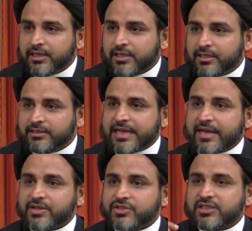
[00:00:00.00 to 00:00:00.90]
That
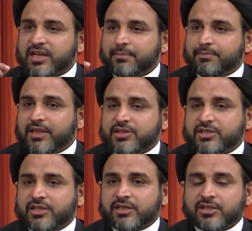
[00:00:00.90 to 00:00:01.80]
is the
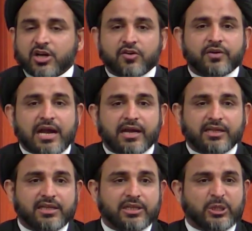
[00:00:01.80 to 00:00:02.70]
ability of
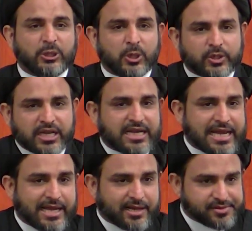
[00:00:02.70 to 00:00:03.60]
Ali looking
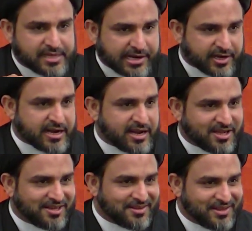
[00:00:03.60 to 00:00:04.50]
at a
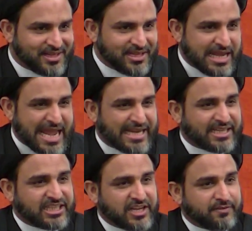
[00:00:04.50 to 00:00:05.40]
dharra
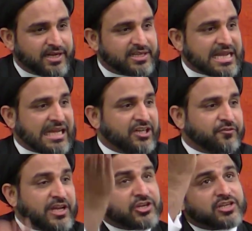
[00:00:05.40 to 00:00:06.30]
and giving it
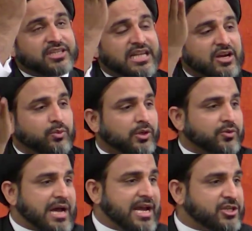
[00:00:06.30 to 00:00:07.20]
elevation that it will
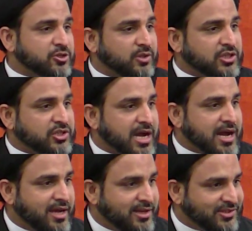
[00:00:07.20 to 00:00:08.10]
rise to the
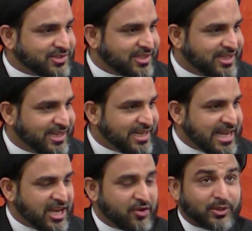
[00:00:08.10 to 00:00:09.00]
skies
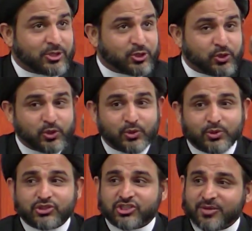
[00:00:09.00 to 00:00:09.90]
and it will do
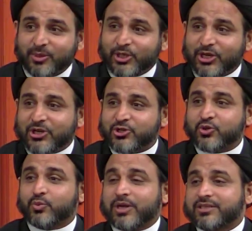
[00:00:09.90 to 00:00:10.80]
similar to
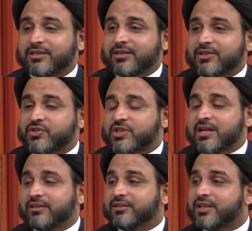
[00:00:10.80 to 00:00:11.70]
what
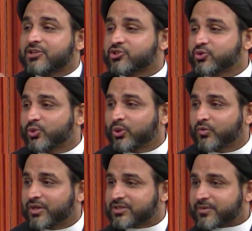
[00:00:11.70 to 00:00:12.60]
sun does to all
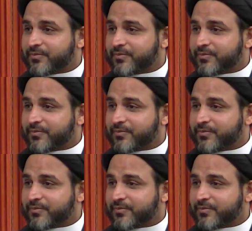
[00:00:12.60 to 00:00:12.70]
of us.